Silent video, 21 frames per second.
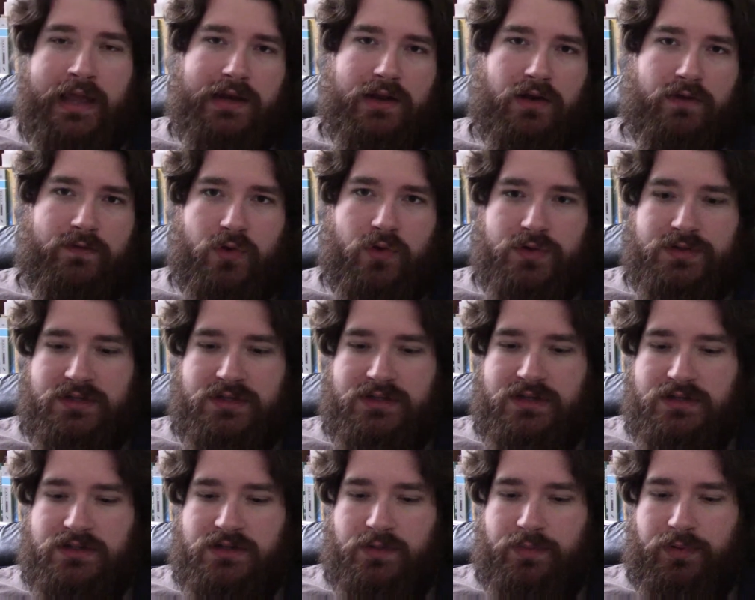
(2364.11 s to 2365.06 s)
Now, of course, this
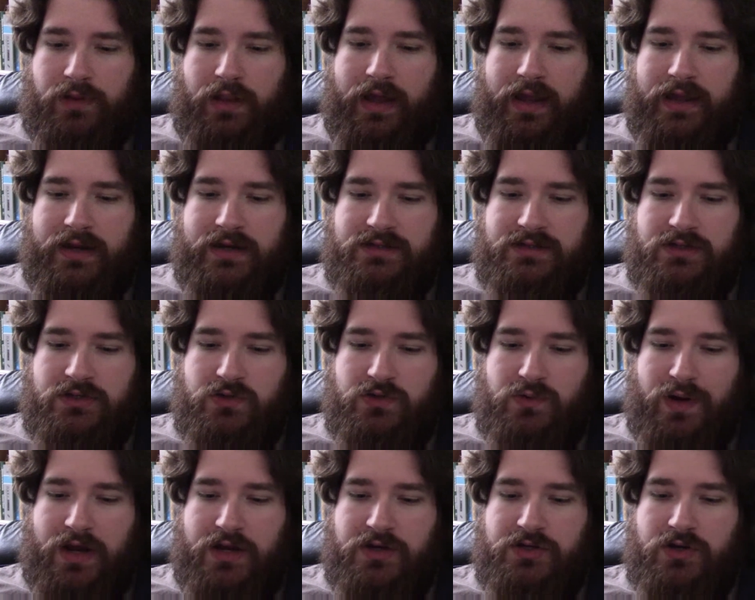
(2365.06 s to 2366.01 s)
doesn't apply in a
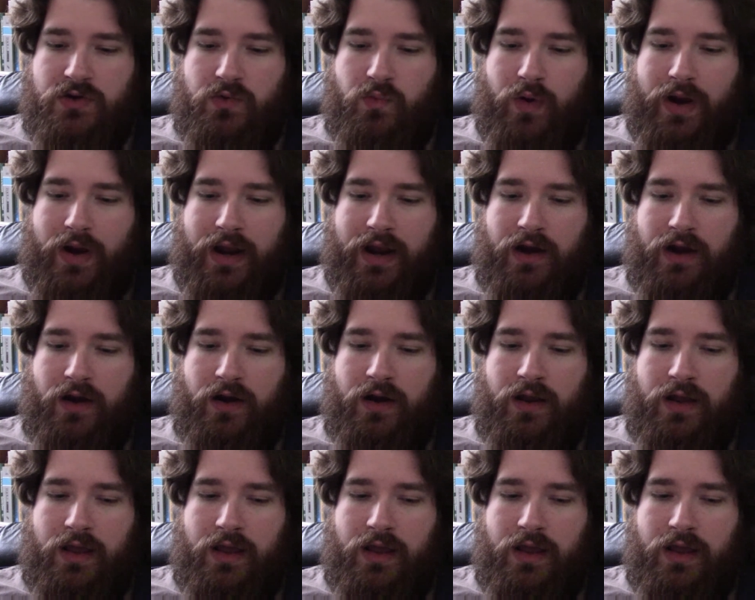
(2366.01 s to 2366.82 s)
situation where